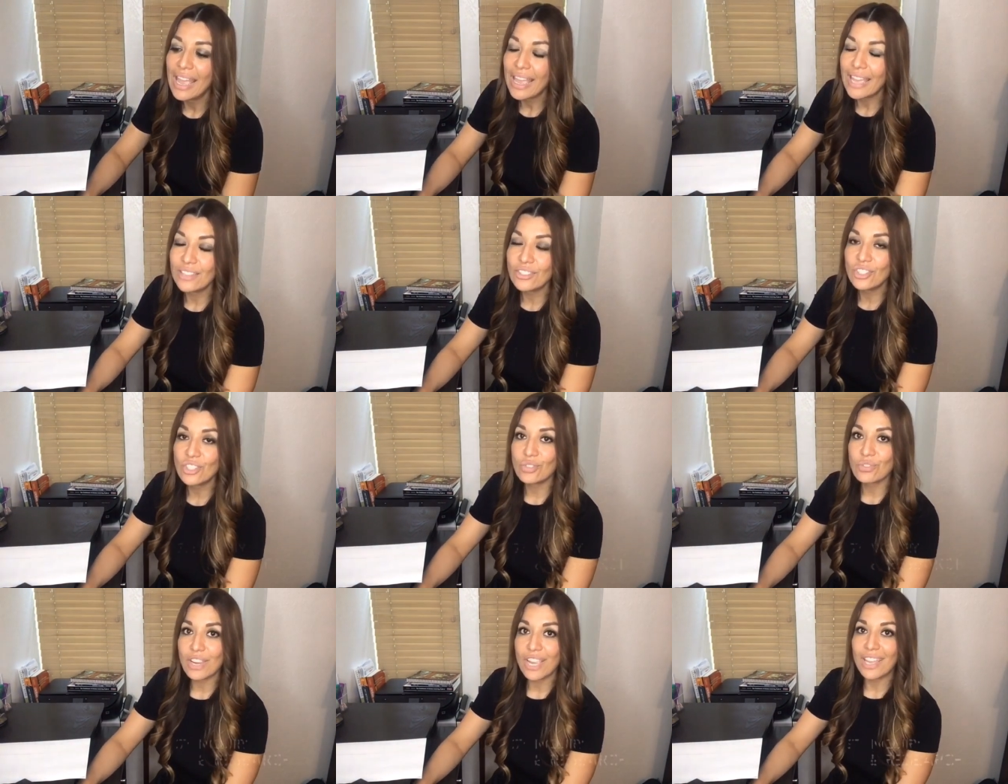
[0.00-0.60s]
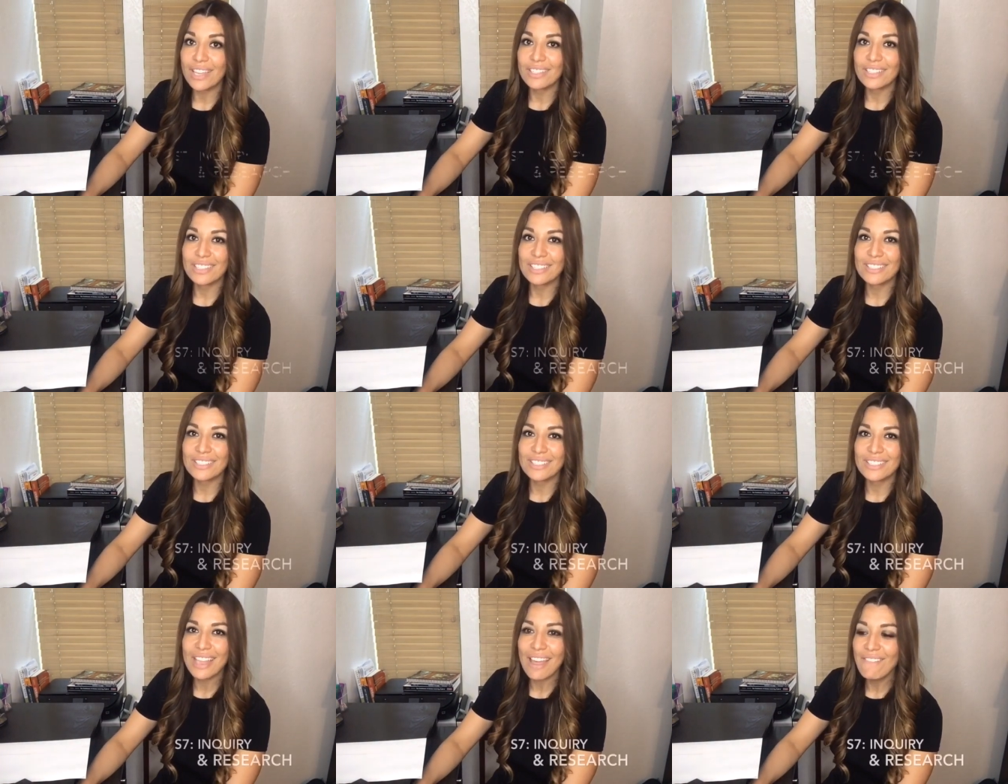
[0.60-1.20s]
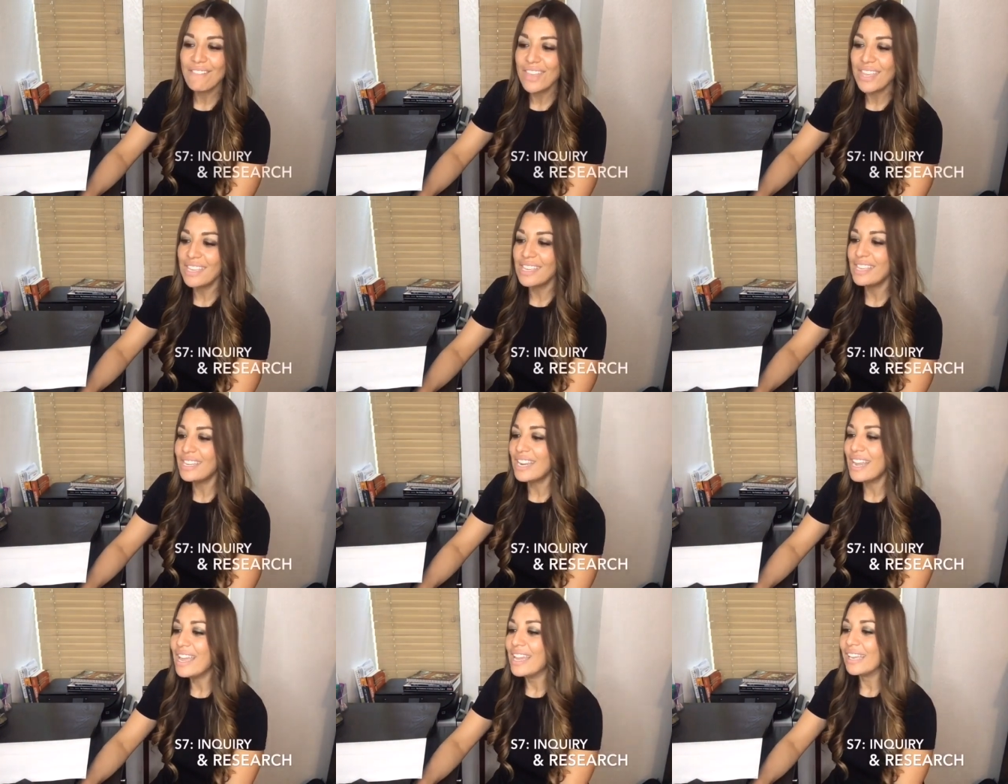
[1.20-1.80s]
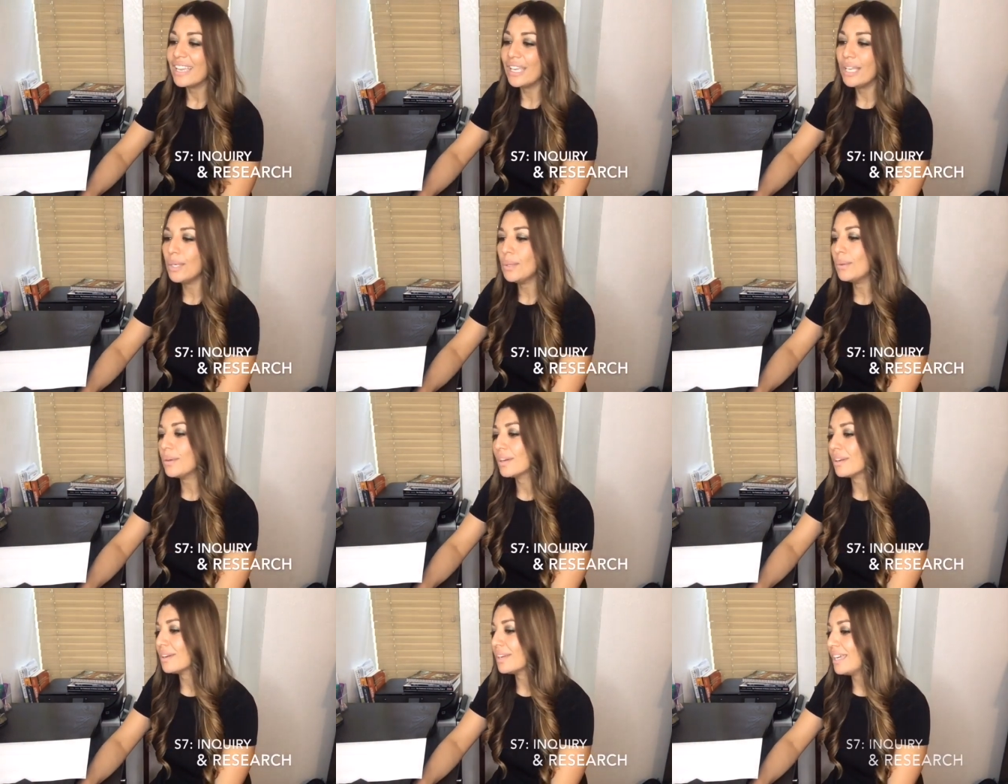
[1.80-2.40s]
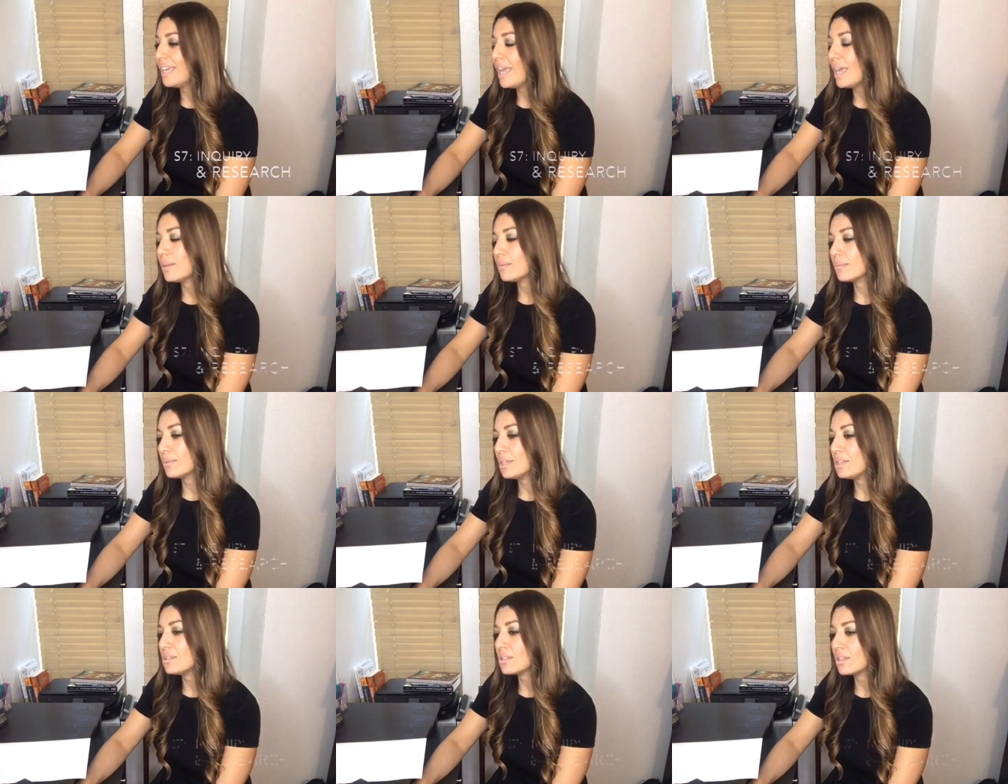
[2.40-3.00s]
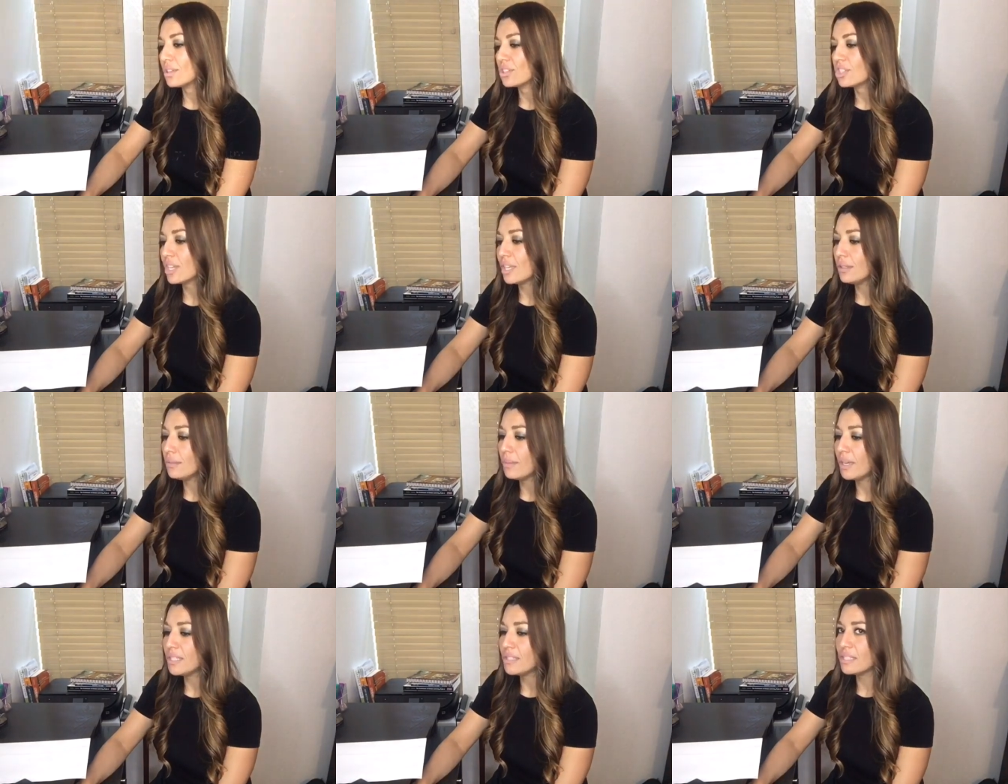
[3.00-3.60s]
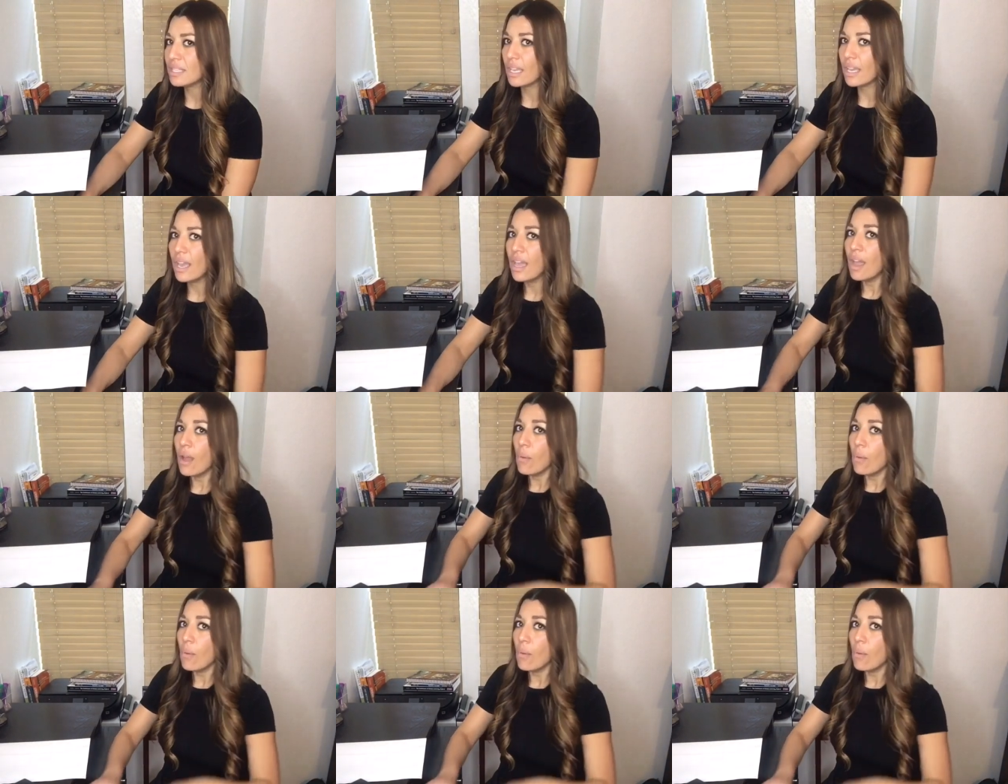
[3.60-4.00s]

And Strand 7, inquiry and research. And you might say,